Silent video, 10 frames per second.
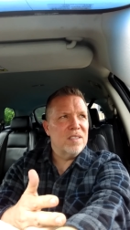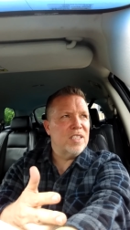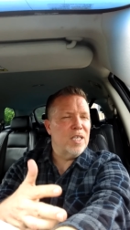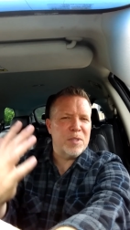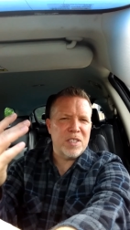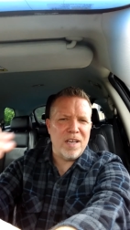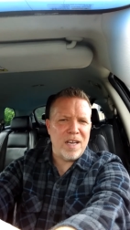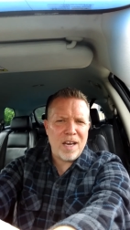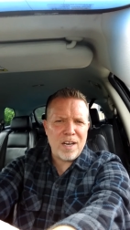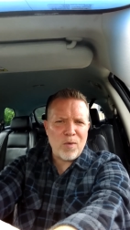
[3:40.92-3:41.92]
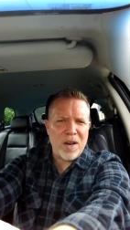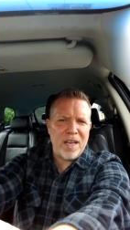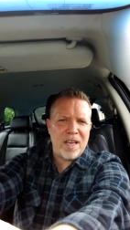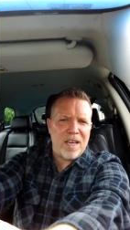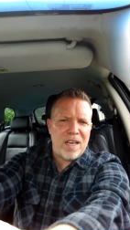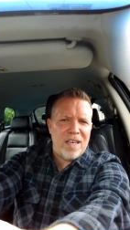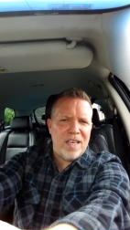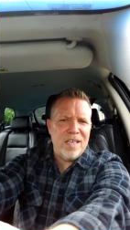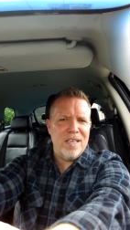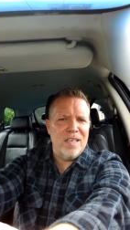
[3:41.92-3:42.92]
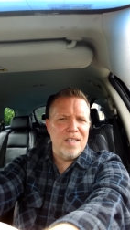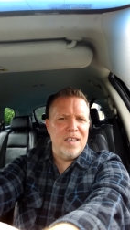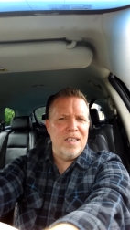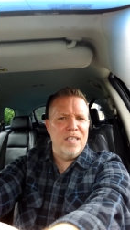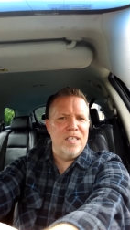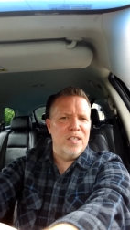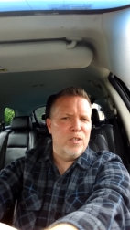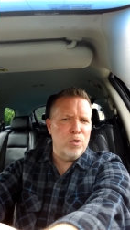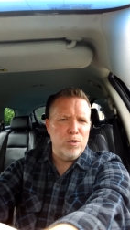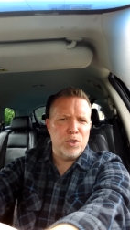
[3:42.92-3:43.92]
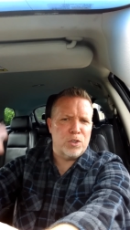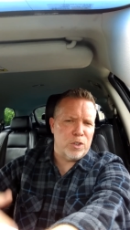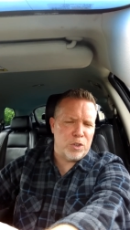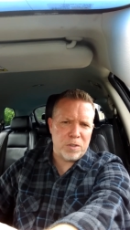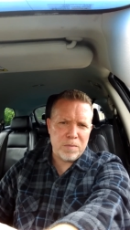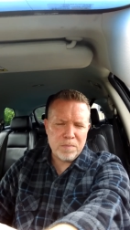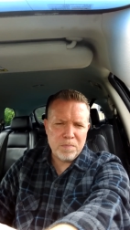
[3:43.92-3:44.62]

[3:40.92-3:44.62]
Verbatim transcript: tips on how to rank in Google search.